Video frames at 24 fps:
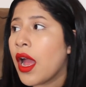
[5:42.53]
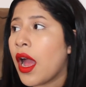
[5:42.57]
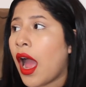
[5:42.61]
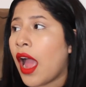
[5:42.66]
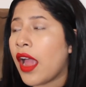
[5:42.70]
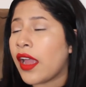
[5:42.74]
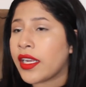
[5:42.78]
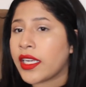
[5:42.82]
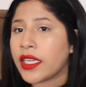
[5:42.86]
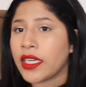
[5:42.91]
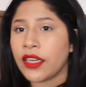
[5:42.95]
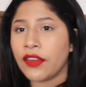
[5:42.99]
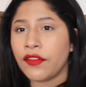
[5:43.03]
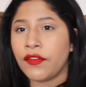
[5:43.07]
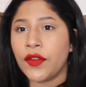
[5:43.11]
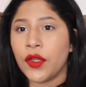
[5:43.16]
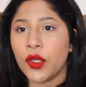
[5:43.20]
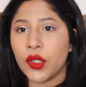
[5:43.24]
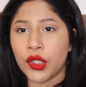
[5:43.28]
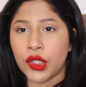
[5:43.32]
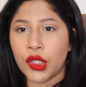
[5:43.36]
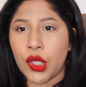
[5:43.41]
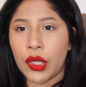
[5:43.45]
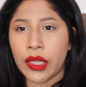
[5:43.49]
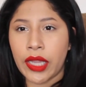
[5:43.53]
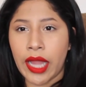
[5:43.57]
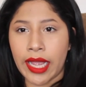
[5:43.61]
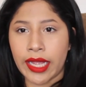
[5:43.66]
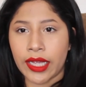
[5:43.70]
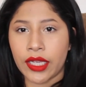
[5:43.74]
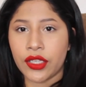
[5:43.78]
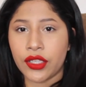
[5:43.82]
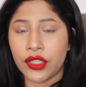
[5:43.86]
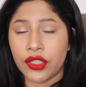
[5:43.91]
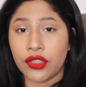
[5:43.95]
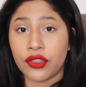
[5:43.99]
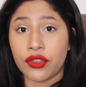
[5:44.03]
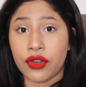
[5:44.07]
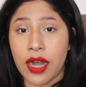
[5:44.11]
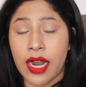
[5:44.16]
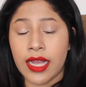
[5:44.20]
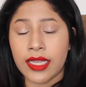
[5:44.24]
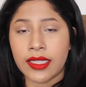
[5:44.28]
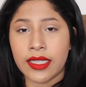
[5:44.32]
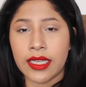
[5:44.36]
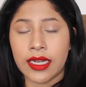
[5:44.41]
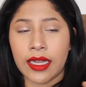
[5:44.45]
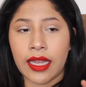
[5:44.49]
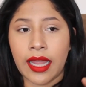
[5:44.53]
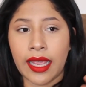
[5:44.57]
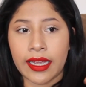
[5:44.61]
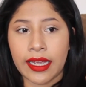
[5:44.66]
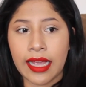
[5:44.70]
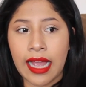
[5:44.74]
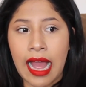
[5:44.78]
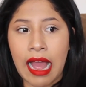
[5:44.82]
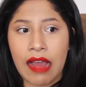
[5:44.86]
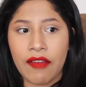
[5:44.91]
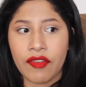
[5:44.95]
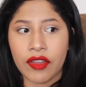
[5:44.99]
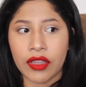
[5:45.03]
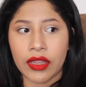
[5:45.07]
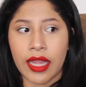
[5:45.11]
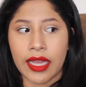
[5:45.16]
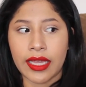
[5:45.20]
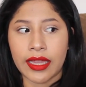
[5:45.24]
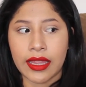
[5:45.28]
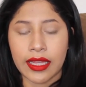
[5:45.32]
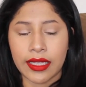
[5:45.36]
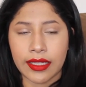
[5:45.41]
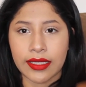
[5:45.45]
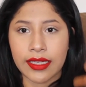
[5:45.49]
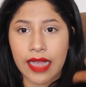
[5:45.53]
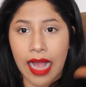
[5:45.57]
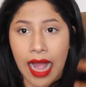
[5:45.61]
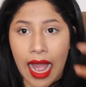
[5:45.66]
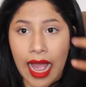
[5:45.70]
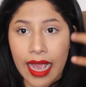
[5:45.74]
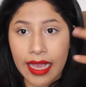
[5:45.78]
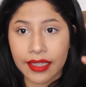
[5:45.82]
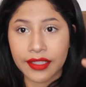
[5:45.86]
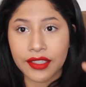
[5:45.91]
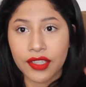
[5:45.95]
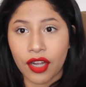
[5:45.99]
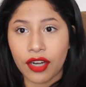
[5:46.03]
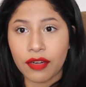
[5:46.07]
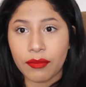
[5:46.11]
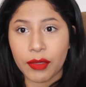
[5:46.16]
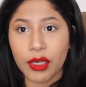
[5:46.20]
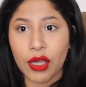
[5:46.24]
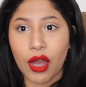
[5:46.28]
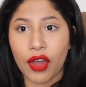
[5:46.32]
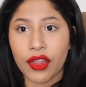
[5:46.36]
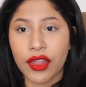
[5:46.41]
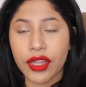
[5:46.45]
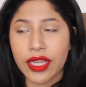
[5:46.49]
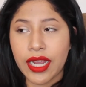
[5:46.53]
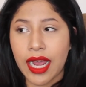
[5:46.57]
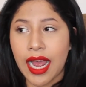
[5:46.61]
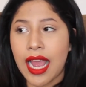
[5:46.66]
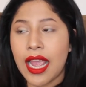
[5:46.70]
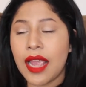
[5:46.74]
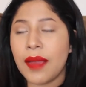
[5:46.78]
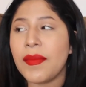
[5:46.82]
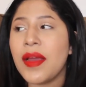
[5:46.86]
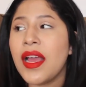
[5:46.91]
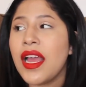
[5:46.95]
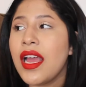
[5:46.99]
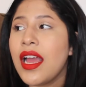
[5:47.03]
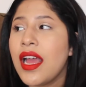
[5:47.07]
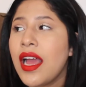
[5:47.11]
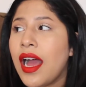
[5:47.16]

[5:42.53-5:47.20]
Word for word: I didn't feel so like stressed and like having like these eyes on me all the time